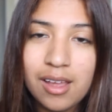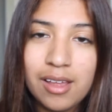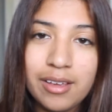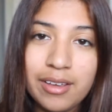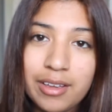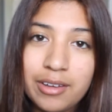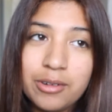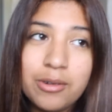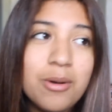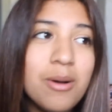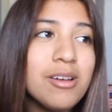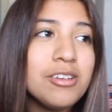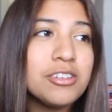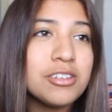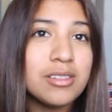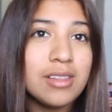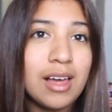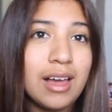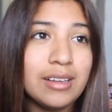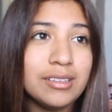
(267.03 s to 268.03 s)
Like, I don't
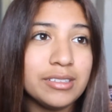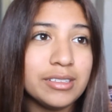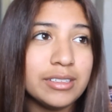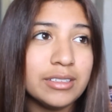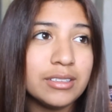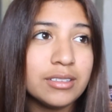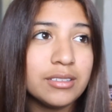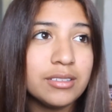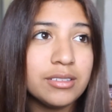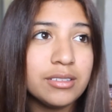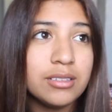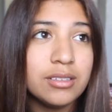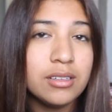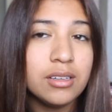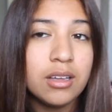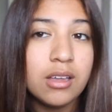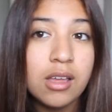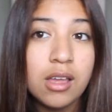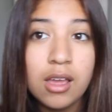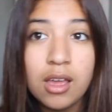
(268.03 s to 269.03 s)
watch classics.
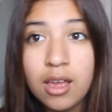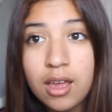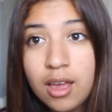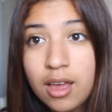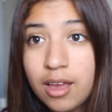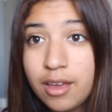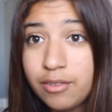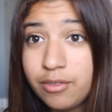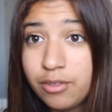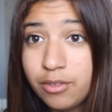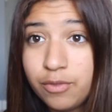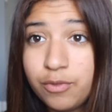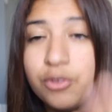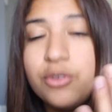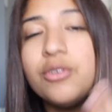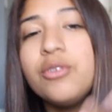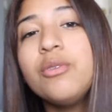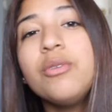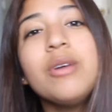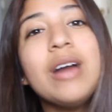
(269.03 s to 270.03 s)
If
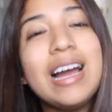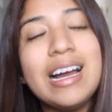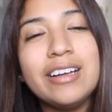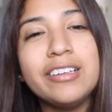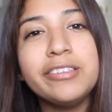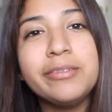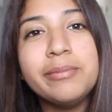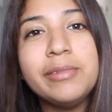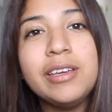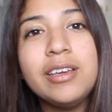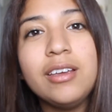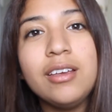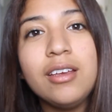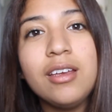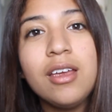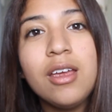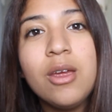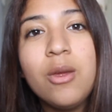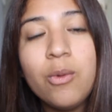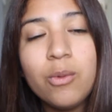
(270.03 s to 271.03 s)
you ask
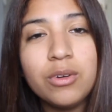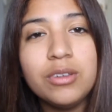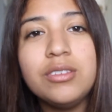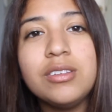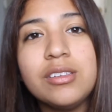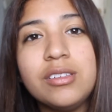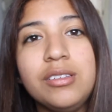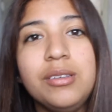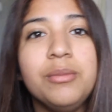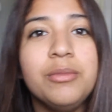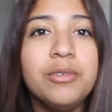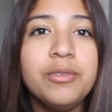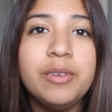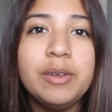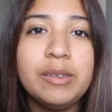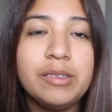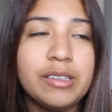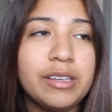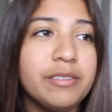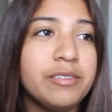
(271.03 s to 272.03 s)
me what Disney
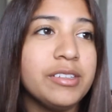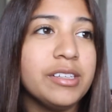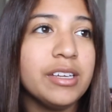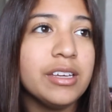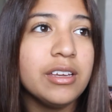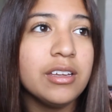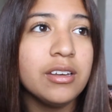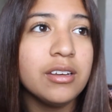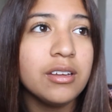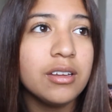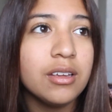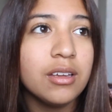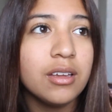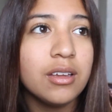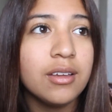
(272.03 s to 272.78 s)
movies I've seen,